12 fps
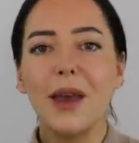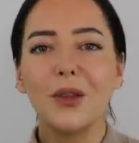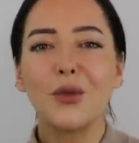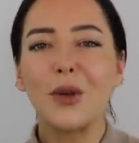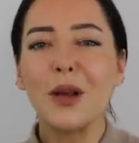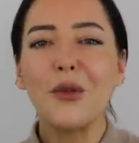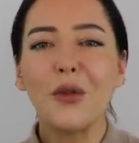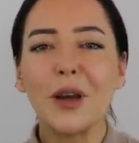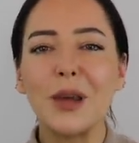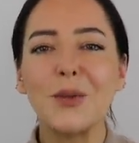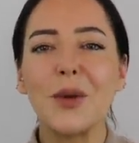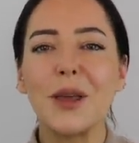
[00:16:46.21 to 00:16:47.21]
It's really
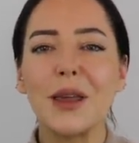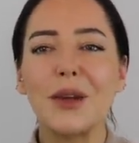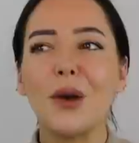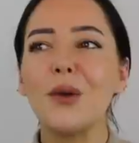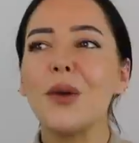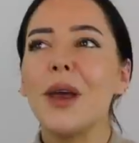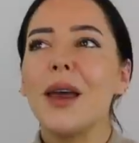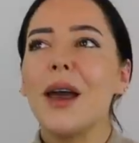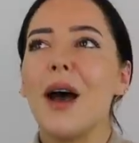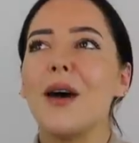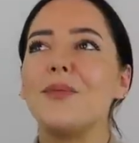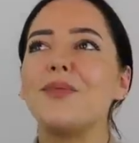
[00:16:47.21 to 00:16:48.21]
funny, but you
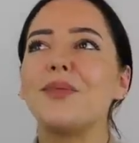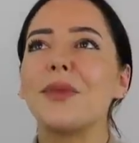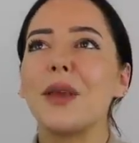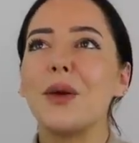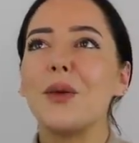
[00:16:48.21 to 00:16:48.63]
know,